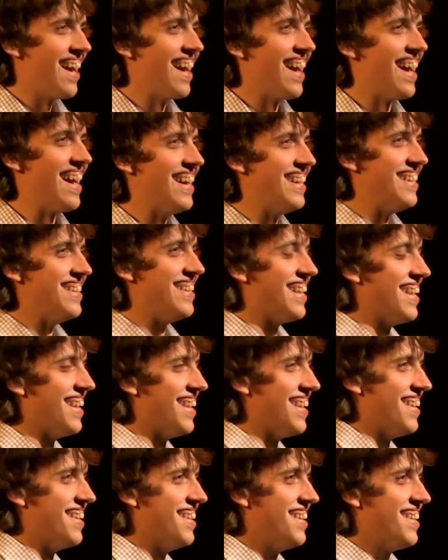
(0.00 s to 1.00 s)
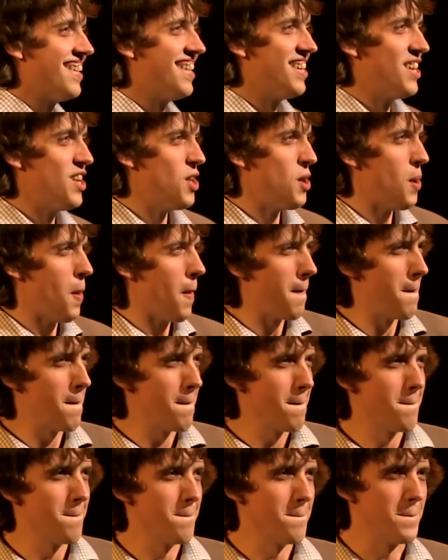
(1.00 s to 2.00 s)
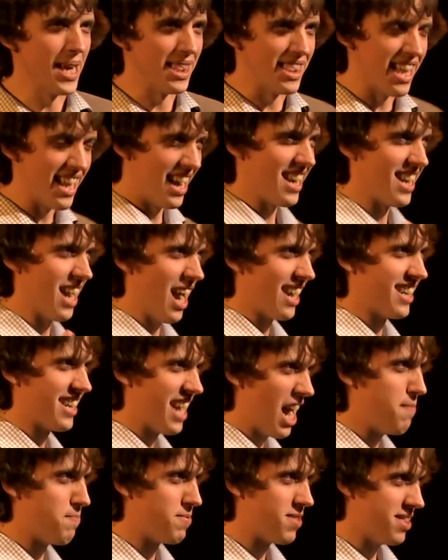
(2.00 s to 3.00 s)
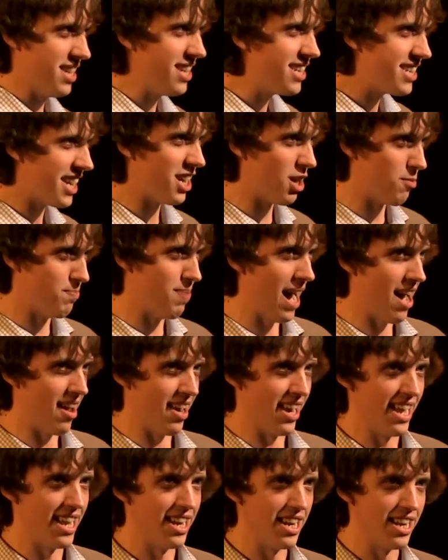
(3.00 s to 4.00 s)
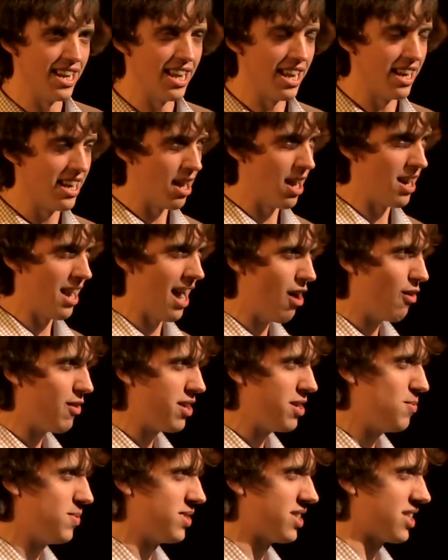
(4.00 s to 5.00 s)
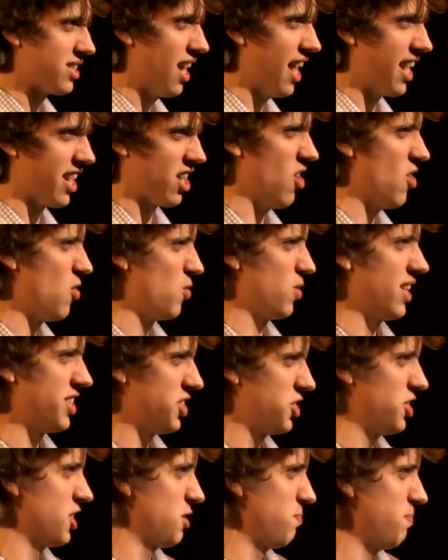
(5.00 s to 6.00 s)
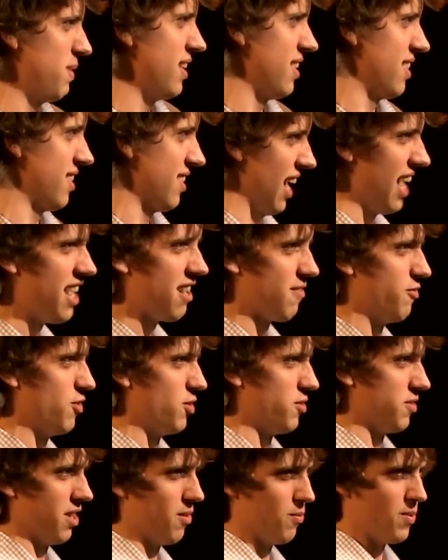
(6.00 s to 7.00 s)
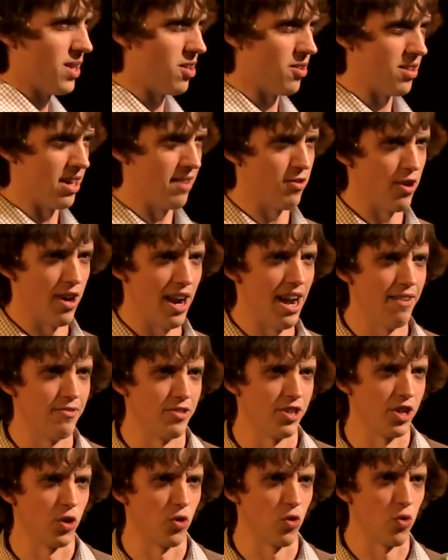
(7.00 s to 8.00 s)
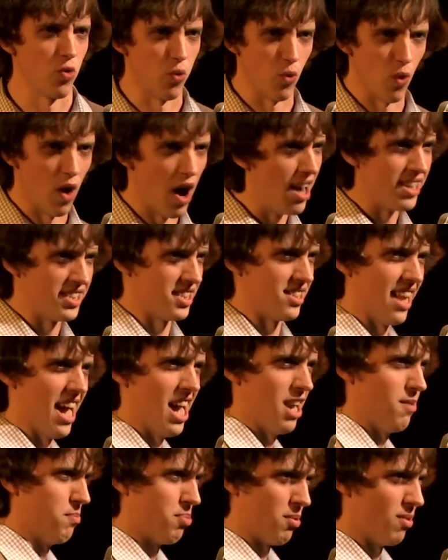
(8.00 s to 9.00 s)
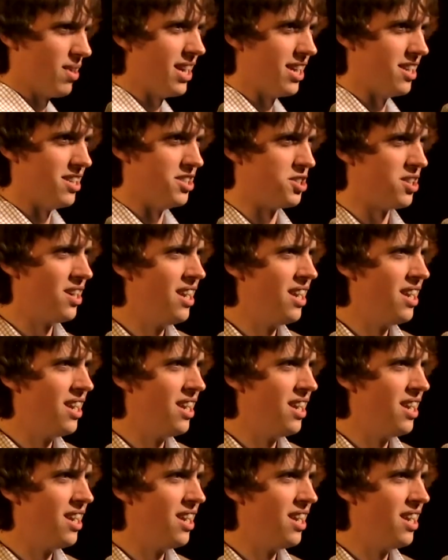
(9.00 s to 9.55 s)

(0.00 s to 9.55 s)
And but then I kept thinking about it and how he was like, "Oh, let's just be thankful that we don't ever have to cross that bridge."